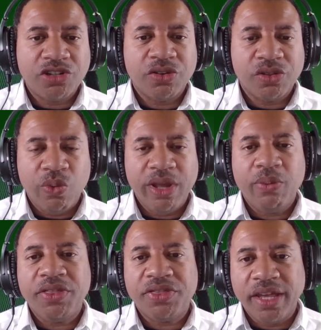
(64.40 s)
the way we
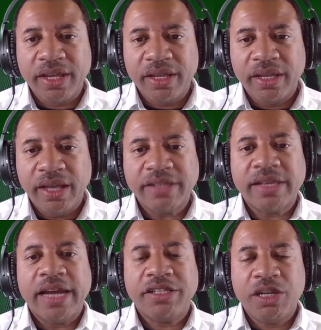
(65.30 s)
think as
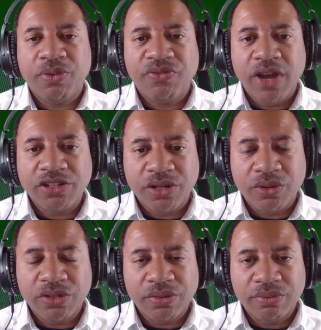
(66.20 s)
IT professionals.